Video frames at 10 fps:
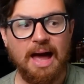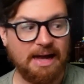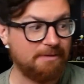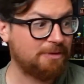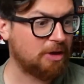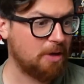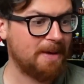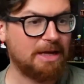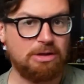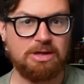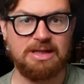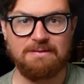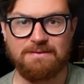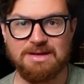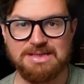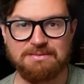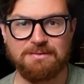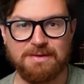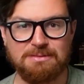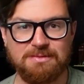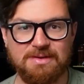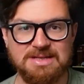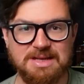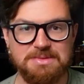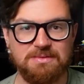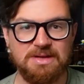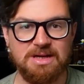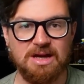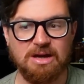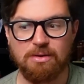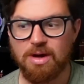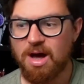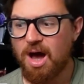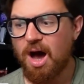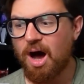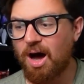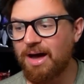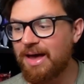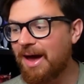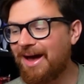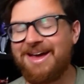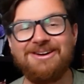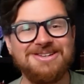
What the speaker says: And if you go back and look at that first ever Fun with First Names video, it